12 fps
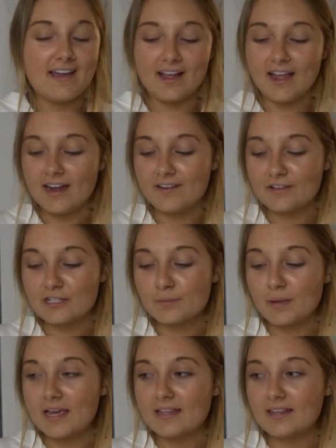I kind of
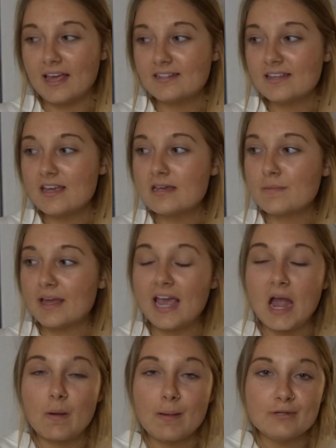explain, like, to him, like,
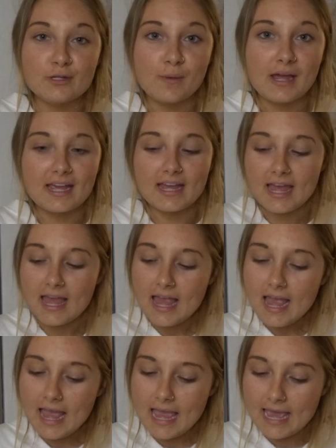how I'm doing,
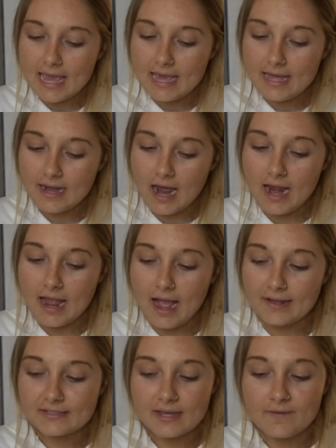and I
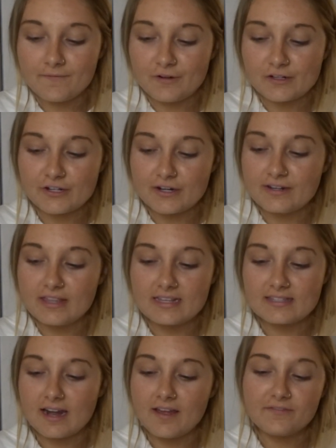ask him for certain
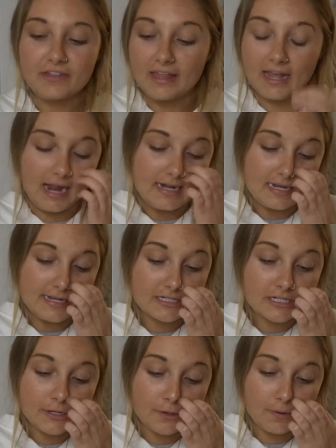things that I feel like I need
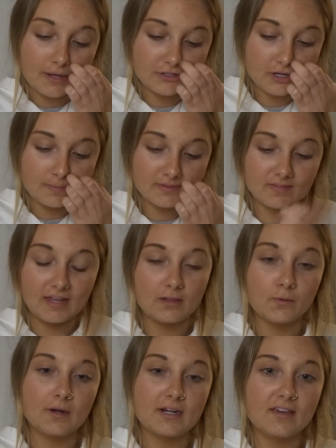to, in terms of,
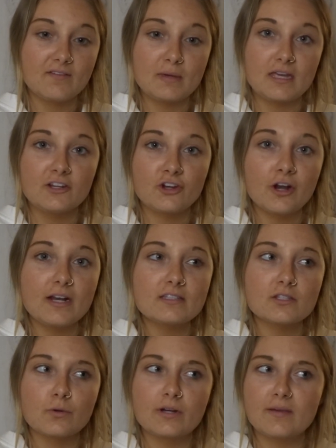like, Lord, give me
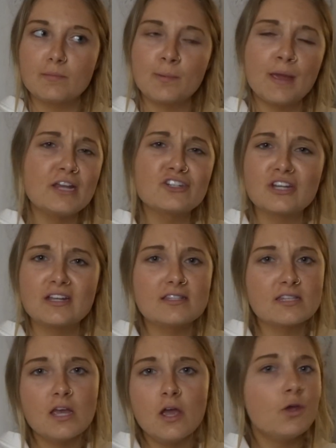endurance, Lord, give me
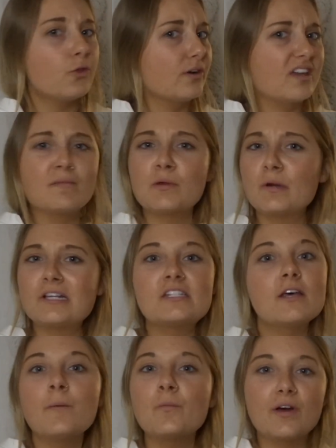patience, Lord, give me
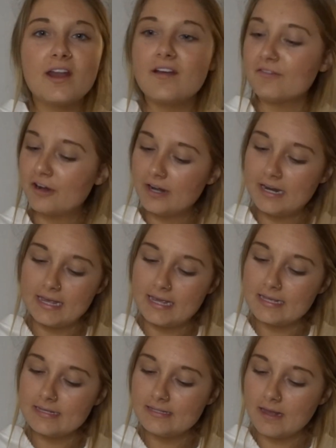wisdom, whatever it
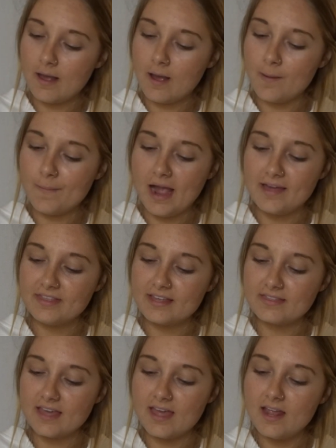is. um I
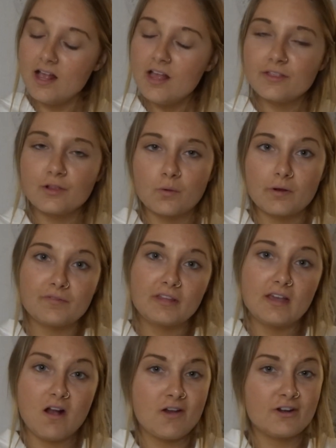think that the Lord
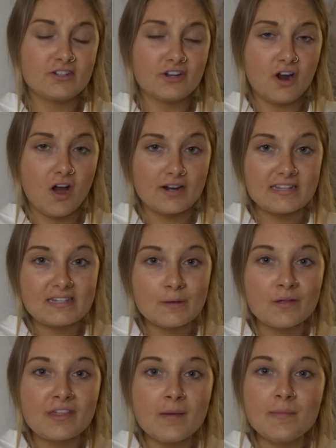really honors our honesty
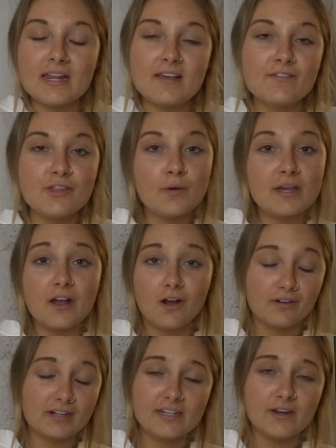with him, and even though he
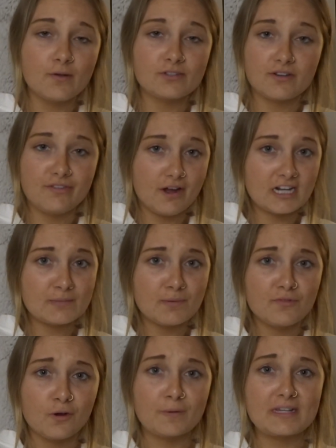already knows our thoughts
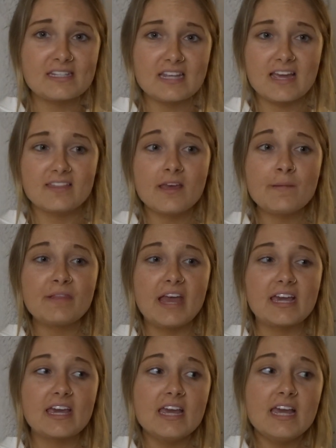before we say them,
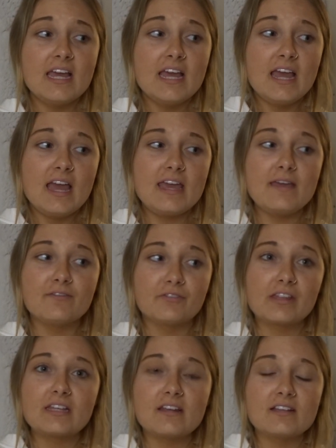like, it
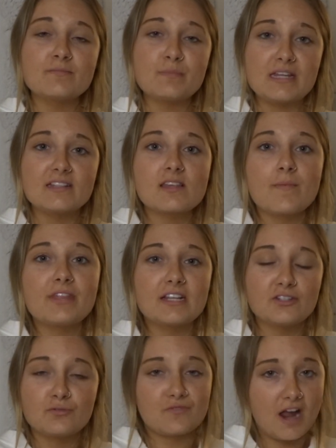really does mean something
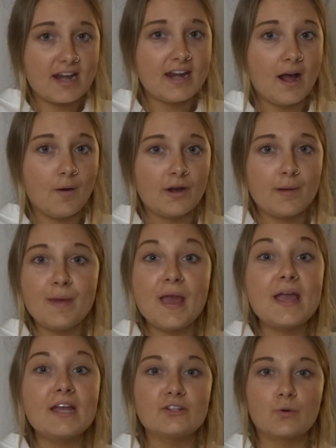to write it out on a
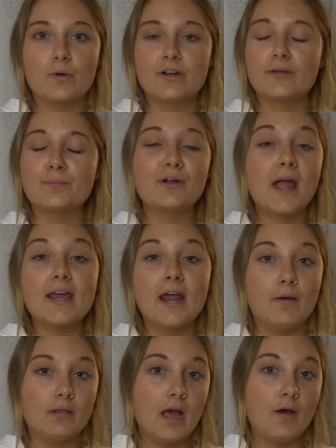page, or to pray it
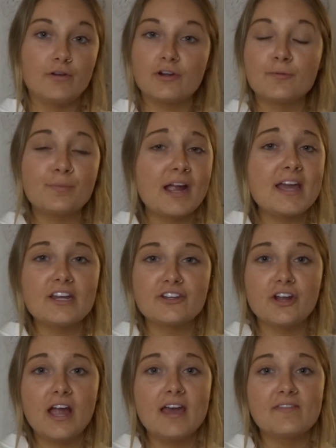out loud, or to pray it in
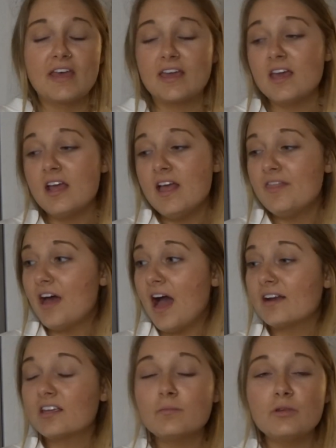your head. Like,
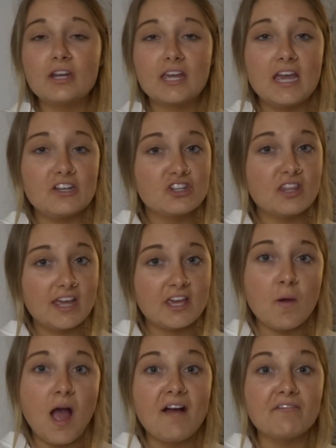that communication that
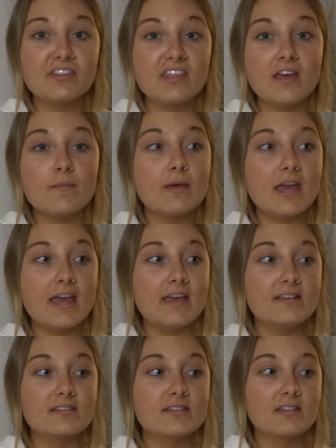you have with him
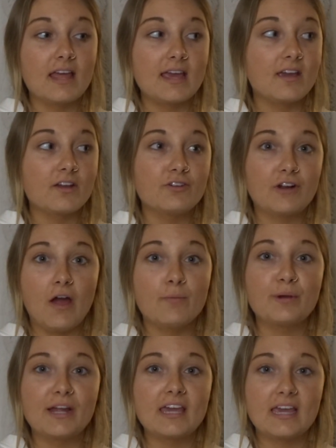is, like,
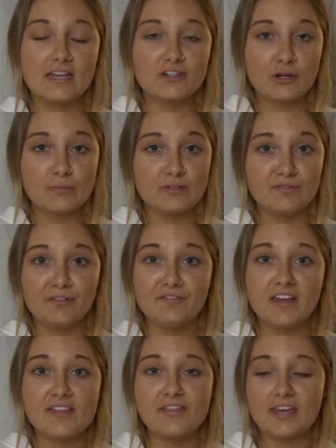groundbreaking in terms of your
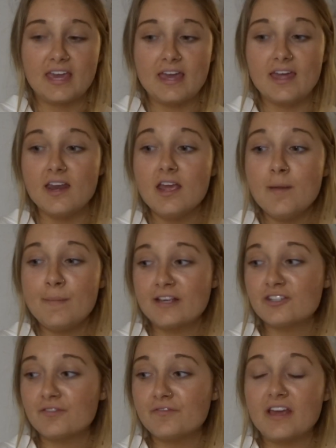faith. Like, it
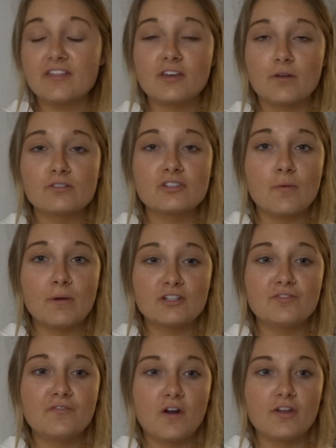makes your faith go so
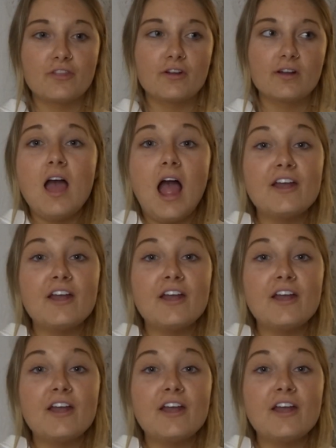much farther.